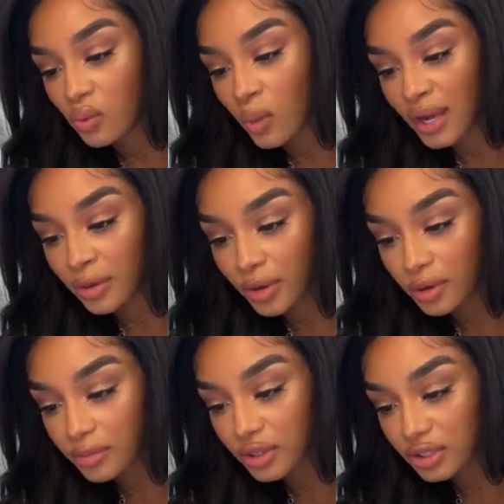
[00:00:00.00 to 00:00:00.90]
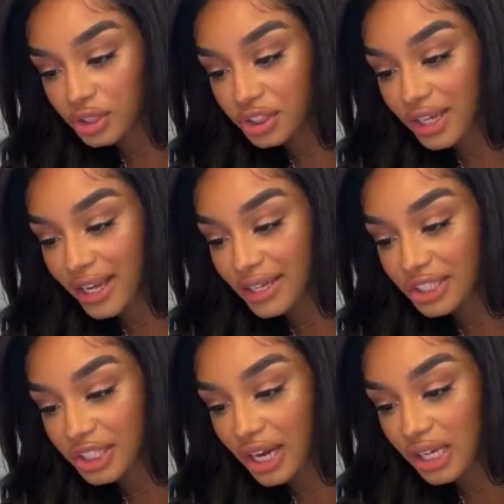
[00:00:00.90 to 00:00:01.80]
Wagamama, Shake
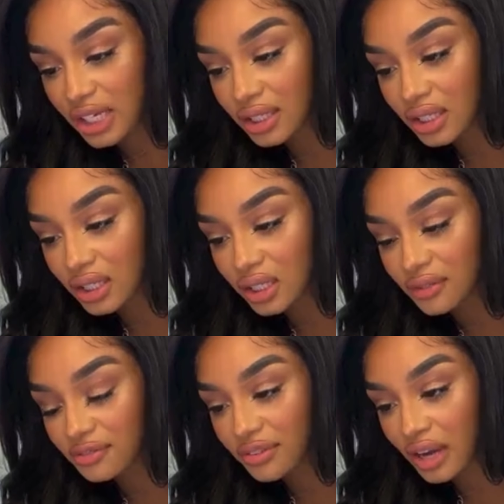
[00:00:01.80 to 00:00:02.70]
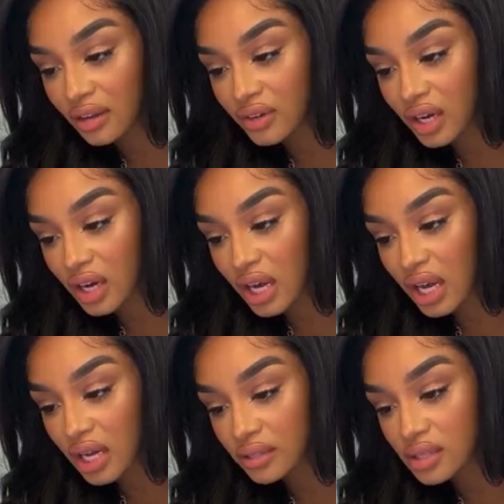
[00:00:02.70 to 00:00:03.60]
Shack? Five
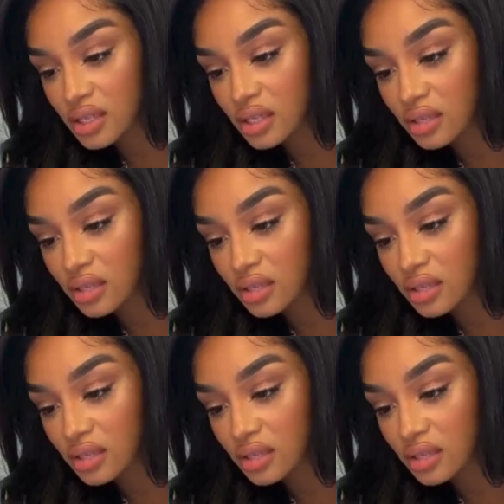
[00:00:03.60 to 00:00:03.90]
Guys,